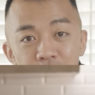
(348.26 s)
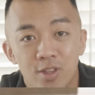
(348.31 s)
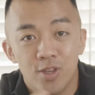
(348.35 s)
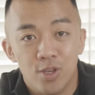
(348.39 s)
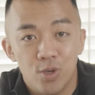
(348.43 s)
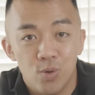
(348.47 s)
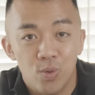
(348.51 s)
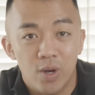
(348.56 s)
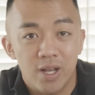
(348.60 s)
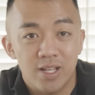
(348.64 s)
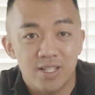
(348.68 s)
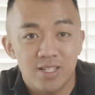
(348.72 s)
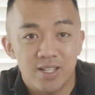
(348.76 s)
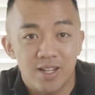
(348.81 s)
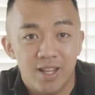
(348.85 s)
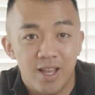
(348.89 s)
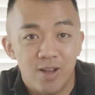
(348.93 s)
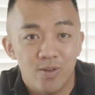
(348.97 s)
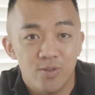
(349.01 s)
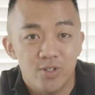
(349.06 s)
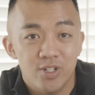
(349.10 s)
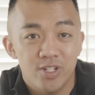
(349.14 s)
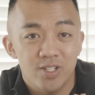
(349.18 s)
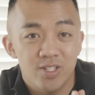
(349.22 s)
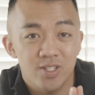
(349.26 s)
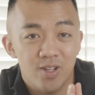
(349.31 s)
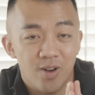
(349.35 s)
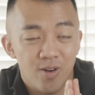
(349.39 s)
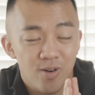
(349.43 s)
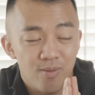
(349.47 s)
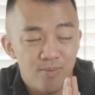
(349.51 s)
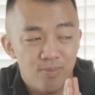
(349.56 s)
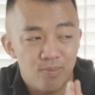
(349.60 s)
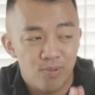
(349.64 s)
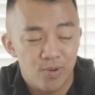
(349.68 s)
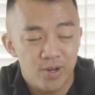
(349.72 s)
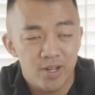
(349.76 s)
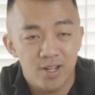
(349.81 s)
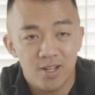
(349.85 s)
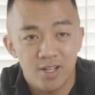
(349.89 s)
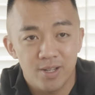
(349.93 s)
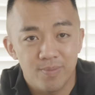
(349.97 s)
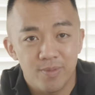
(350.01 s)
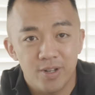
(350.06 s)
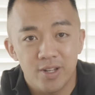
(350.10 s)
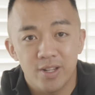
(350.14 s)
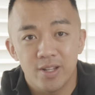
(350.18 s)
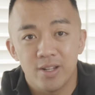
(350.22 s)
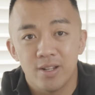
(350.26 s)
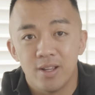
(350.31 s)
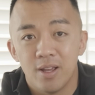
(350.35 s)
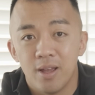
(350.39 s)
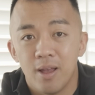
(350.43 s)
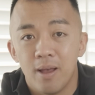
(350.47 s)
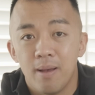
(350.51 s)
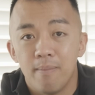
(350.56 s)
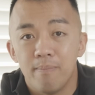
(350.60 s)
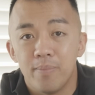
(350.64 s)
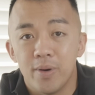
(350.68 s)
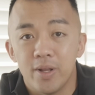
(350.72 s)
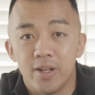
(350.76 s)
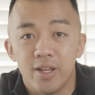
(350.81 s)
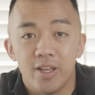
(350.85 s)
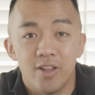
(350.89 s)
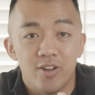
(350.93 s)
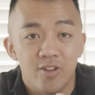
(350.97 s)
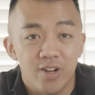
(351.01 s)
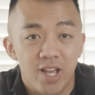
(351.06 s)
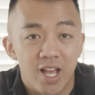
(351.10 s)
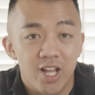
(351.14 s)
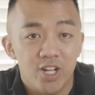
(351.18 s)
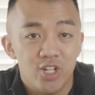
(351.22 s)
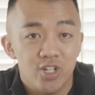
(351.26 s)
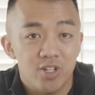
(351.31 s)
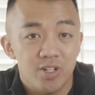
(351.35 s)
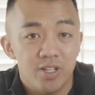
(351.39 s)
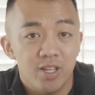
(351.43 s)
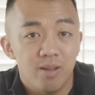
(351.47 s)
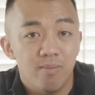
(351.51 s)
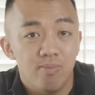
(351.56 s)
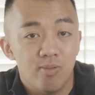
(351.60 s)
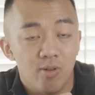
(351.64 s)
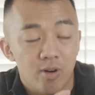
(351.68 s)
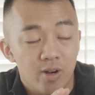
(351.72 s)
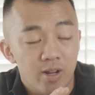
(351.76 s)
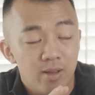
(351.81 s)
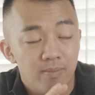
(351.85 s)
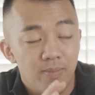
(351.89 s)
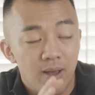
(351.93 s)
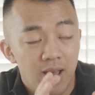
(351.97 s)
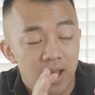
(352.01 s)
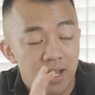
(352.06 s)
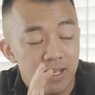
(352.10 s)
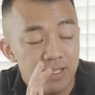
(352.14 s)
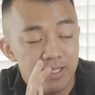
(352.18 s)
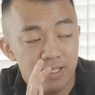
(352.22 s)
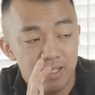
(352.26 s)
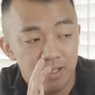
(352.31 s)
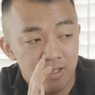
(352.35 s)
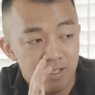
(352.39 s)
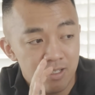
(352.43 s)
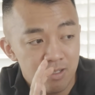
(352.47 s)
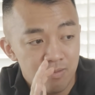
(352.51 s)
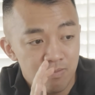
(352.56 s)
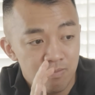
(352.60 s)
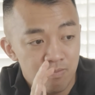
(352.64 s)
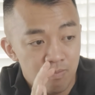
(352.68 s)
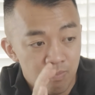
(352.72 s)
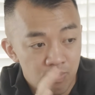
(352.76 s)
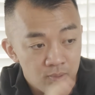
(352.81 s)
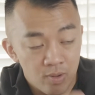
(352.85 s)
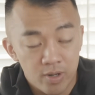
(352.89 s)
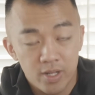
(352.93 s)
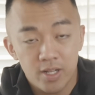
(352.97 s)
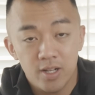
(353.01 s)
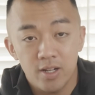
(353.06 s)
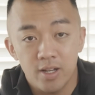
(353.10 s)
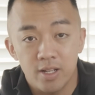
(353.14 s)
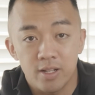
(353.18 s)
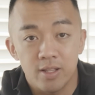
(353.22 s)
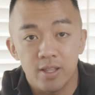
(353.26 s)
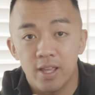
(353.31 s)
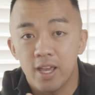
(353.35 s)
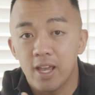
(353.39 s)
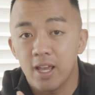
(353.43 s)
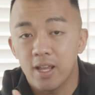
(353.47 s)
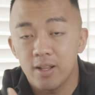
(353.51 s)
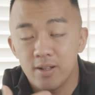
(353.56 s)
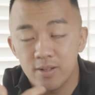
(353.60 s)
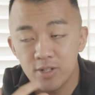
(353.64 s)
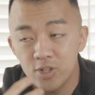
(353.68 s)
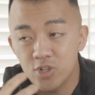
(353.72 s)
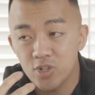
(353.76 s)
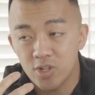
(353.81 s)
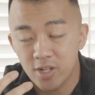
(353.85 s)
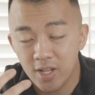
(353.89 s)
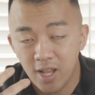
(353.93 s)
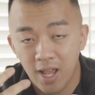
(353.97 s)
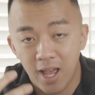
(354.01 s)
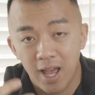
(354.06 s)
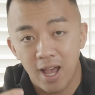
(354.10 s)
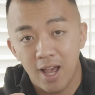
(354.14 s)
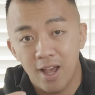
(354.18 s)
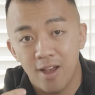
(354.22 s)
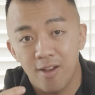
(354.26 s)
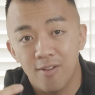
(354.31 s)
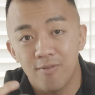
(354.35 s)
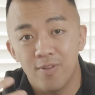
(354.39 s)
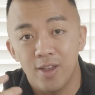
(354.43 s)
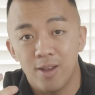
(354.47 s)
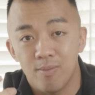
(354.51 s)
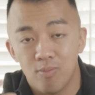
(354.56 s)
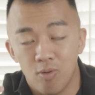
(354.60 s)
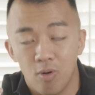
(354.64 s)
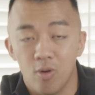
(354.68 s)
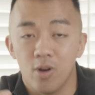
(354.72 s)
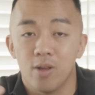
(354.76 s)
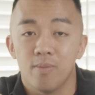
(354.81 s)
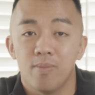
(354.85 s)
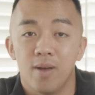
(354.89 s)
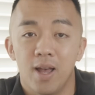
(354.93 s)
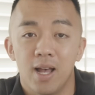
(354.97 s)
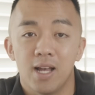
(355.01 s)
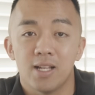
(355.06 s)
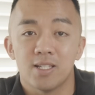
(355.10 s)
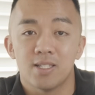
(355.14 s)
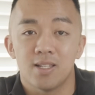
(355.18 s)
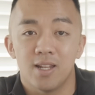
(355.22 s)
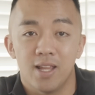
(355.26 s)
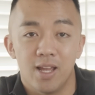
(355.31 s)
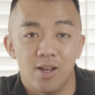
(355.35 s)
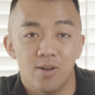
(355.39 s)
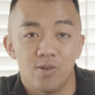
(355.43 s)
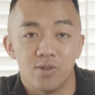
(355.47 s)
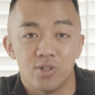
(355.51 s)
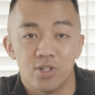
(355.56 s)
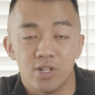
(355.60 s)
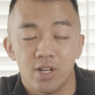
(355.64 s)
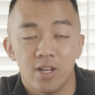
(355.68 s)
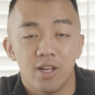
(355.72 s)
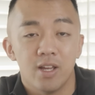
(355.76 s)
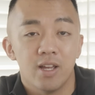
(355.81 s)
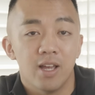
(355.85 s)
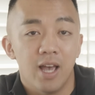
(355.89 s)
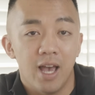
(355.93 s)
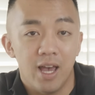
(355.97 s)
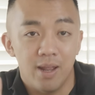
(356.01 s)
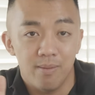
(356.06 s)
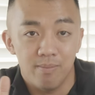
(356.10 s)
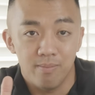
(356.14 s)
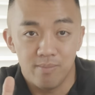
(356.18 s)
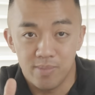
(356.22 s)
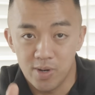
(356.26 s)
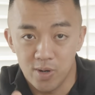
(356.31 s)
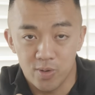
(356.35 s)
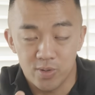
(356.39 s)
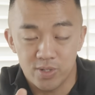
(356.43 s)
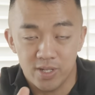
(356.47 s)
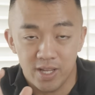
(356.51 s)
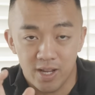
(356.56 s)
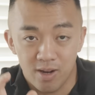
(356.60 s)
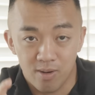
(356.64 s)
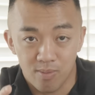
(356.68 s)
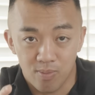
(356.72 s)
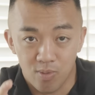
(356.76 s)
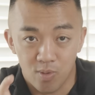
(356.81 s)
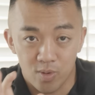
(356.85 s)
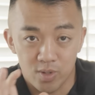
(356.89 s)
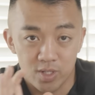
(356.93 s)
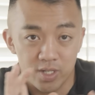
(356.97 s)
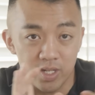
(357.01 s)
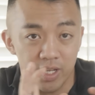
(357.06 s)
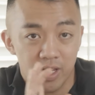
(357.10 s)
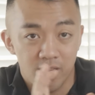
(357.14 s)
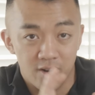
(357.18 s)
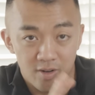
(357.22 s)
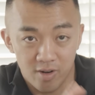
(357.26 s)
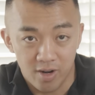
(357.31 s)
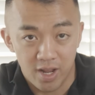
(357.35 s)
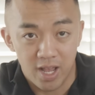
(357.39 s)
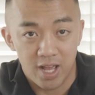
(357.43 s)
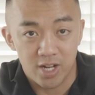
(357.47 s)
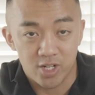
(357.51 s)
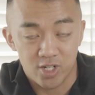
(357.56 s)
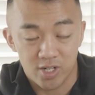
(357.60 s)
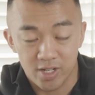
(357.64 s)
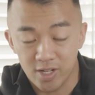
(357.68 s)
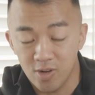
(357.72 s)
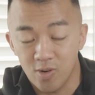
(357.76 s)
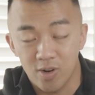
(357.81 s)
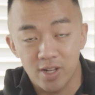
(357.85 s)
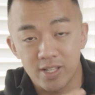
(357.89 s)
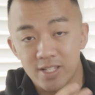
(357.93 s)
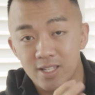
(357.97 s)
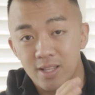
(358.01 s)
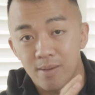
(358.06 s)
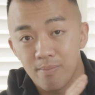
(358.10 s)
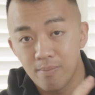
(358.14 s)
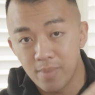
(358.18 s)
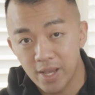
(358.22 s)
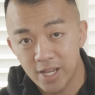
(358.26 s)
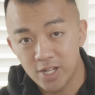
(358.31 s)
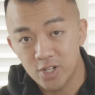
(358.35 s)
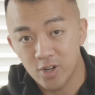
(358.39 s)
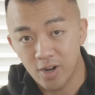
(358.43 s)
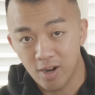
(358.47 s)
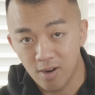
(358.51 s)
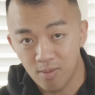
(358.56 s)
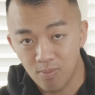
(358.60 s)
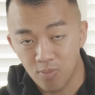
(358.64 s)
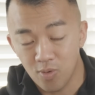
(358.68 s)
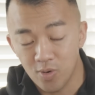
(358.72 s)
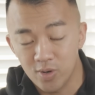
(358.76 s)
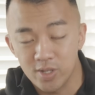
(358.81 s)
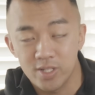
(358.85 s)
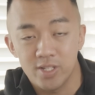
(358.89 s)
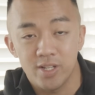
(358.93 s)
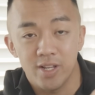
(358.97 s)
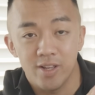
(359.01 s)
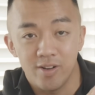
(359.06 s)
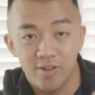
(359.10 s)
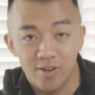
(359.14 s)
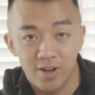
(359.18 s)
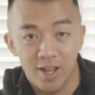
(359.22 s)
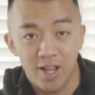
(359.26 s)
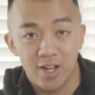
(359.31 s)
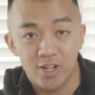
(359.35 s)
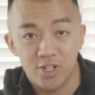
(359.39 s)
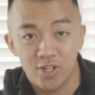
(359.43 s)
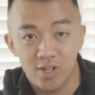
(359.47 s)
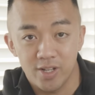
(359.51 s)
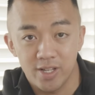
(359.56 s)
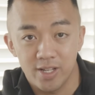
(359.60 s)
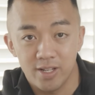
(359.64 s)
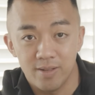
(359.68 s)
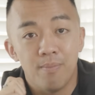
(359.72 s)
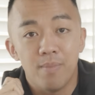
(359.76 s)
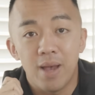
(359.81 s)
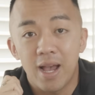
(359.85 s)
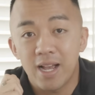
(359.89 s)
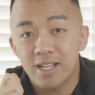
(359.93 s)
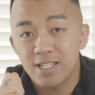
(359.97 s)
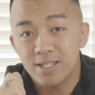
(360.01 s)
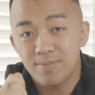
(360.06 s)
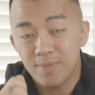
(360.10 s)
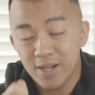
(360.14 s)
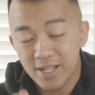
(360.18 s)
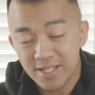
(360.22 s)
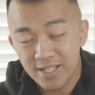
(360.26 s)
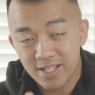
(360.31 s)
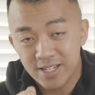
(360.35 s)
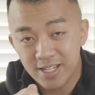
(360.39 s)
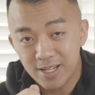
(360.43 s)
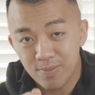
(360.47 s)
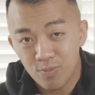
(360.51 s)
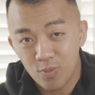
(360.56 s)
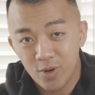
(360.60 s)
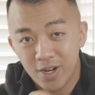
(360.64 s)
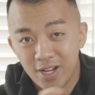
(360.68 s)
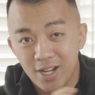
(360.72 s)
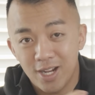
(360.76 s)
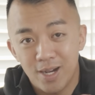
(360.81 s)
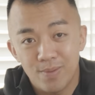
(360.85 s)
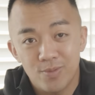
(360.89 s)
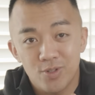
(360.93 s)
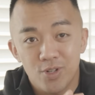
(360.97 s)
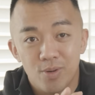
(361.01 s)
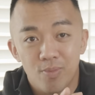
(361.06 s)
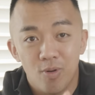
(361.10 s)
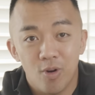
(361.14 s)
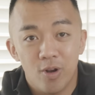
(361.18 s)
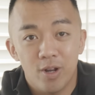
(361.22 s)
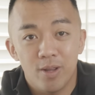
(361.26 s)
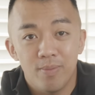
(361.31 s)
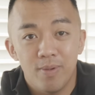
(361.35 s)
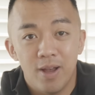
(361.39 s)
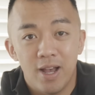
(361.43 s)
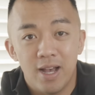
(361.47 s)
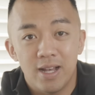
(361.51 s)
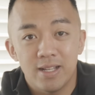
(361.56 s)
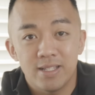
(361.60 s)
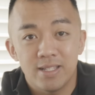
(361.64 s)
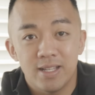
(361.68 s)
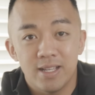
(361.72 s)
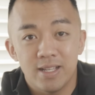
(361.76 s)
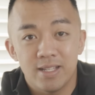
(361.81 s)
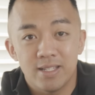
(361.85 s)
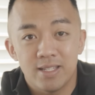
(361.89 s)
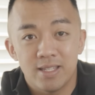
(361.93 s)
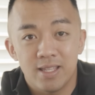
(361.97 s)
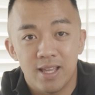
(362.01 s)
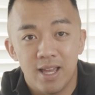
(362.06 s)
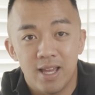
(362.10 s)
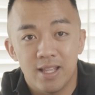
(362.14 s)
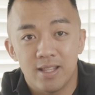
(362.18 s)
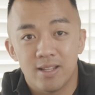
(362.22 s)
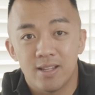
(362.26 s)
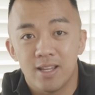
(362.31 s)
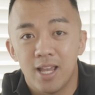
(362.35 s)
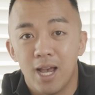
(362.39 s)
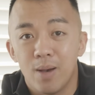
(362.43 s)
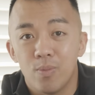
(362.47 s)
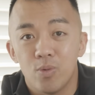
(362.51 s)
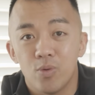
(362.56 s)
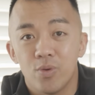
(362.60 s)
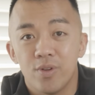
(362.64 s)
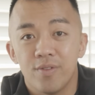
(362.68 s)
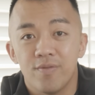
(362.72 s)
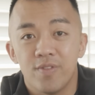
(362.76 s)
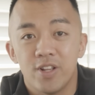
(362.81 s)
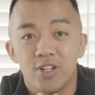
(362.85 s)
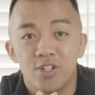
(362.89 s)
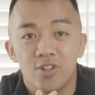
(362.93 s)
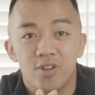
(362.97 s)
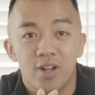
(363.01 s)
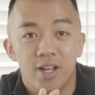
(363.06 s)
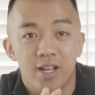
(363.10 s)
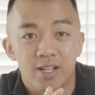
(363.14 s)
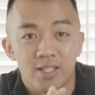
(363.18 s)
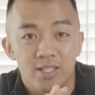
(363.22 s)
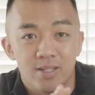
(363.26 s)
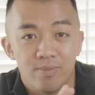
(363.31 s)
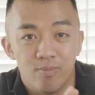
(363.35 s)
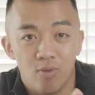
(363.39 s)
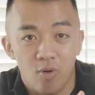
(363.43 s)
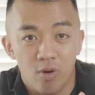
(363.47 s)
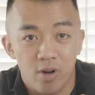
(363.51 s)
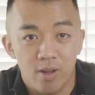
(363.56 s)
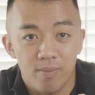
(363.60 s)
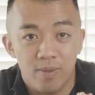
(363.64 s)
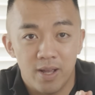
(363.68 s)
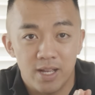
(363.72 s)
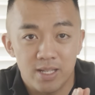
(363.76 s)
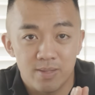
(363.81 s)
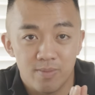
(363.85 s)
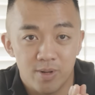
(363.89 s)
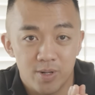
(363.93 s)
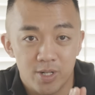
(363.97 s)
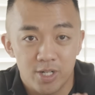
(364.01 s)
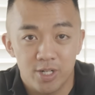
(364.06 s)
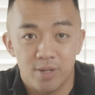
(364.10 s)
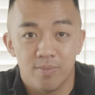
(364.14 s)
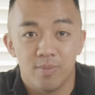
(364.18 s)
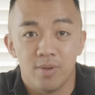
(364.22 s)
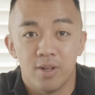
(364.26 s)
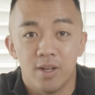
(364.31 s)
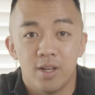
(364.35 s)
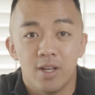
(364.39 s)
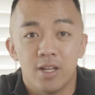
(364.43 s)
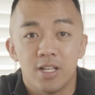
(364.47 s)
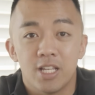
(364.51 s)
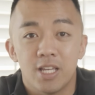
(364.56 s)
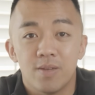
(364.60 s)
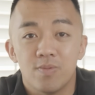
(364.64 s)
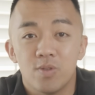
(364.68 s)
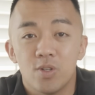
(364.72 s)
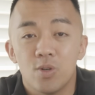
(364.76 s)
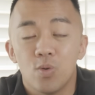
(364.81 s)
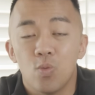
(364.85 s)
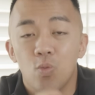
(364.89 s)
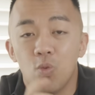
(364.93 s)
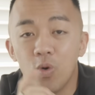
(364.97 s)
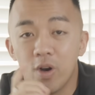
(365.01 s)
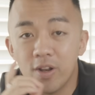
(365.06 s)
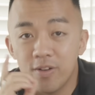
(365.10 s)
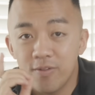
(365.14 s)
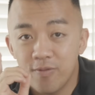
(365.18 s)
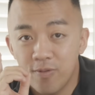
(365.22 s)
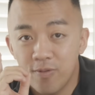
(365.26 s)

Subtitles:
the US, lounges are pretty limited, but internationally, Priority Pass is pretty good. They usually have a Priority Pass lounge at most airports internationally, or at least the major airports internationally. A maximizing tip when it comes to Priority Pass is that Capital One Venture X's Priority Pass membership gives you 1